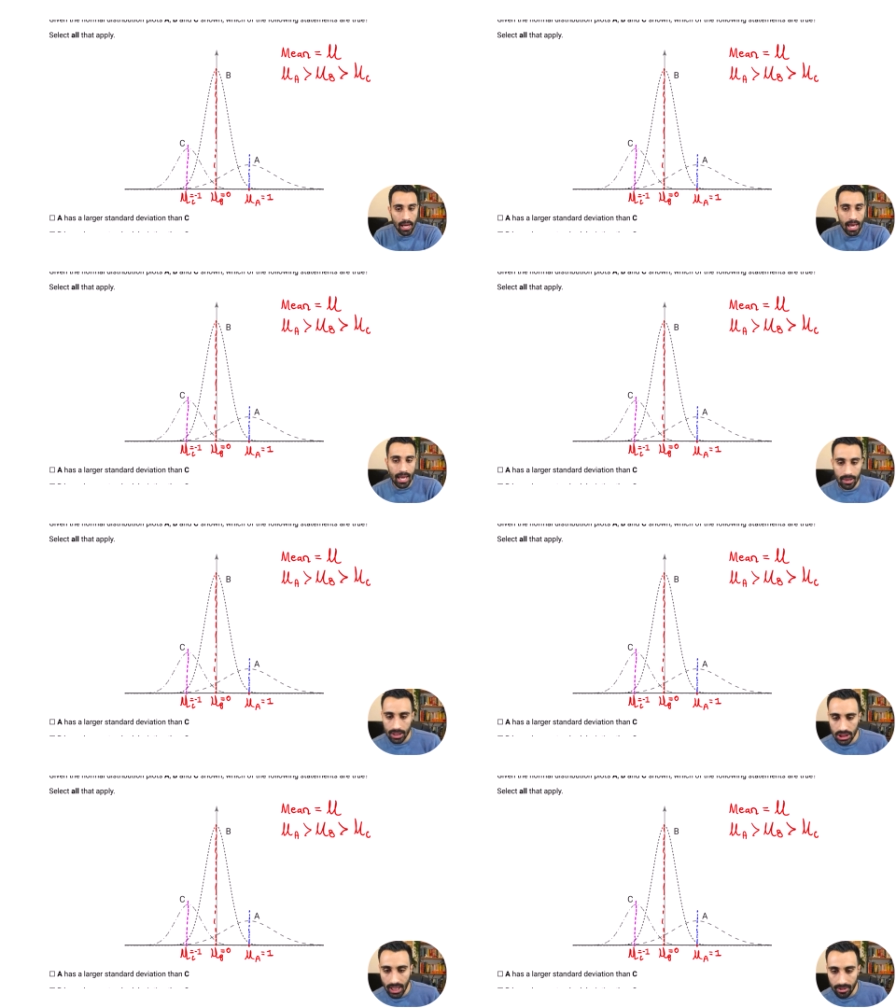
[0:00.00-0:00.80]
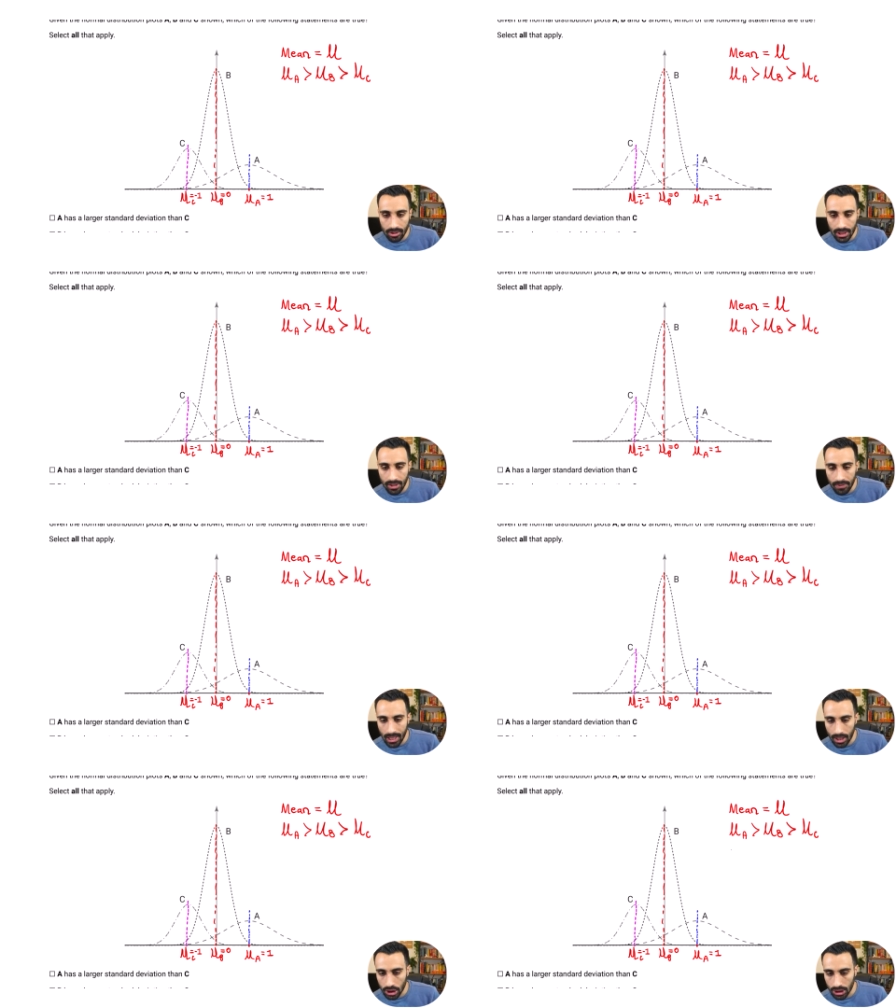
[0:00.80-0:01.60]
And the standard
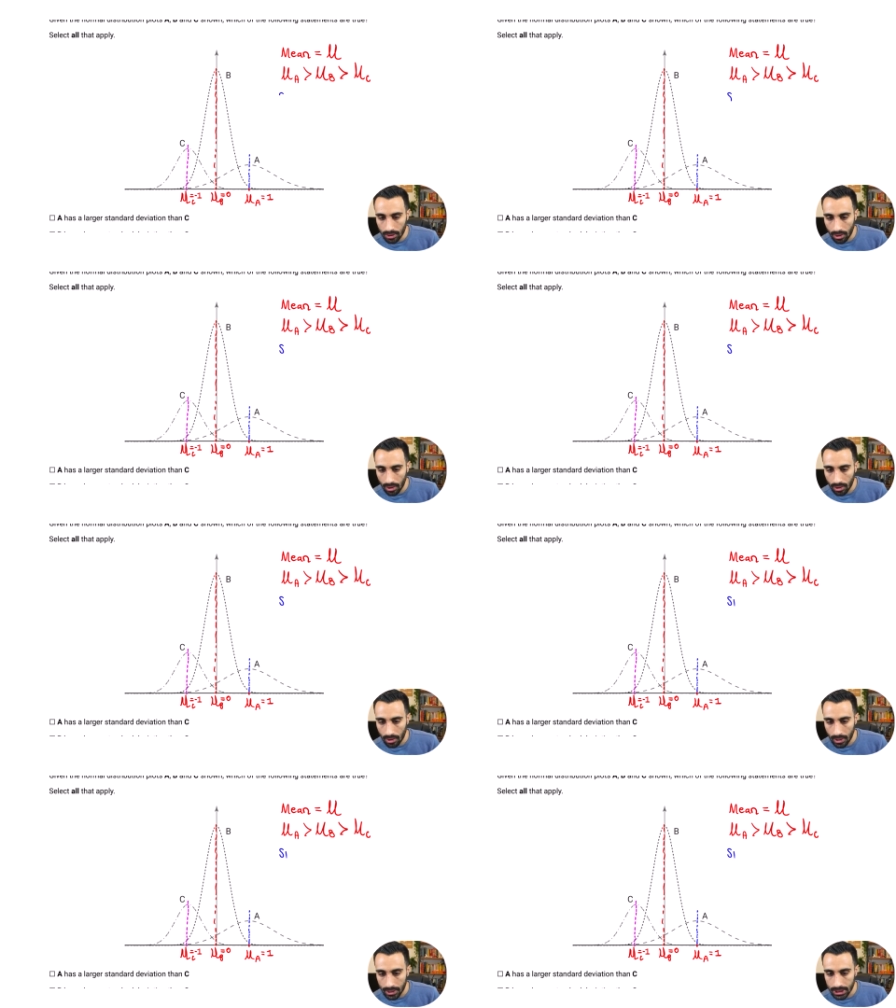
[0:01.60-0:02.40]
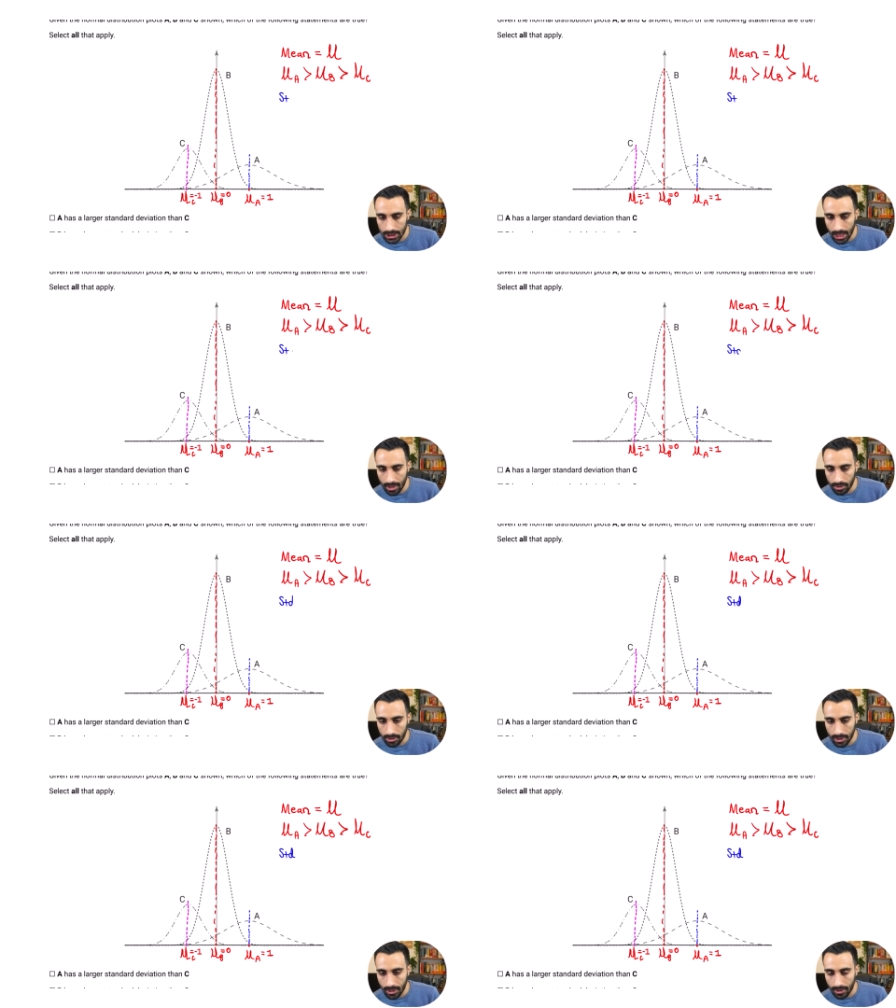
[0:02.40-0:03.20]
deviation,
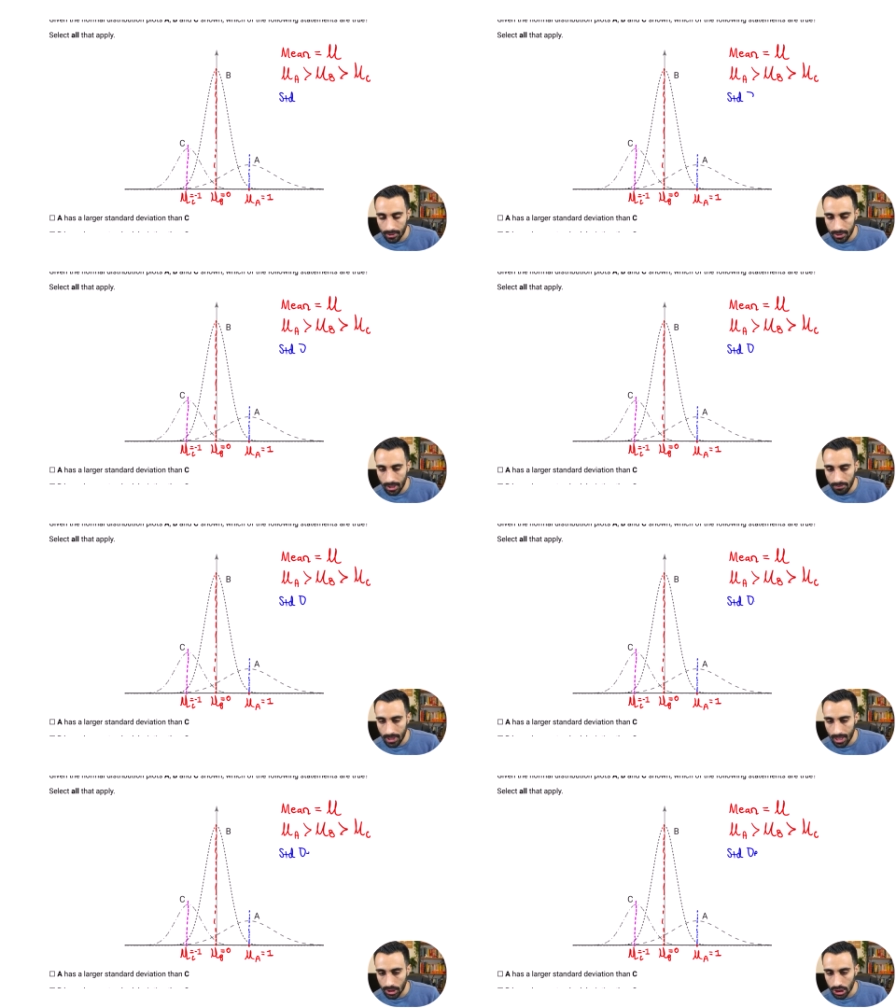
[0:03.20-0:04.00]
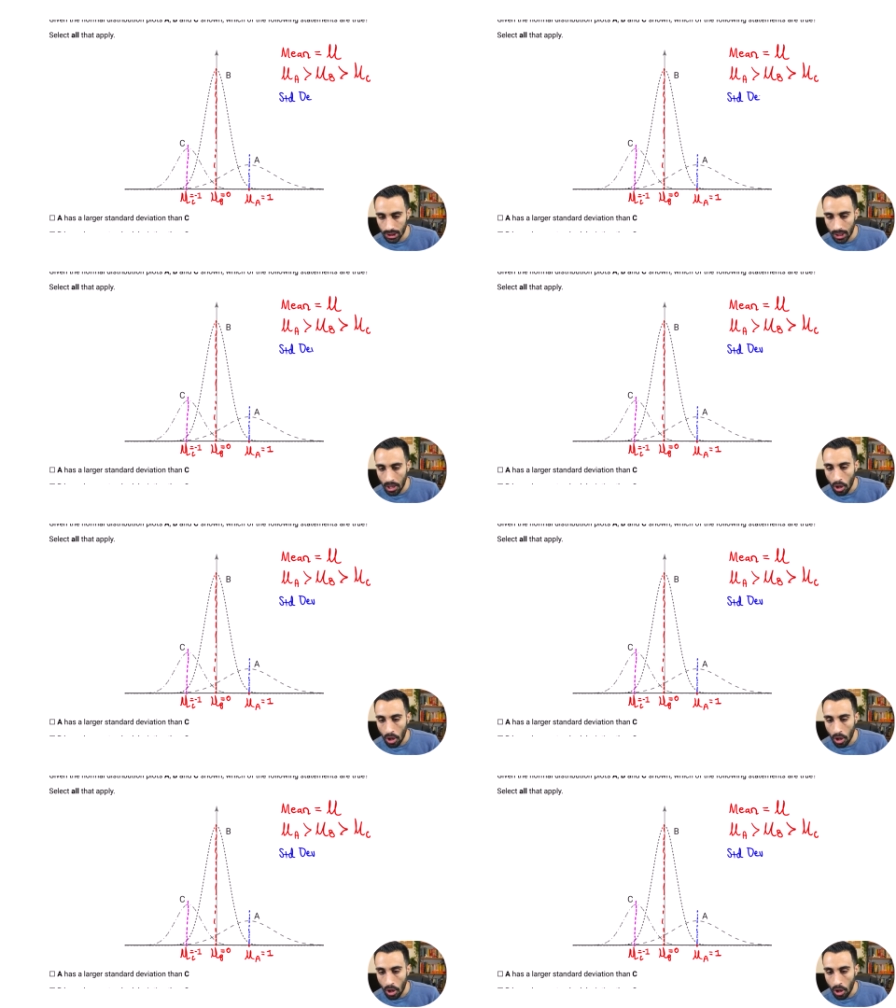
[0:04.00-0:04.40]
standard deviation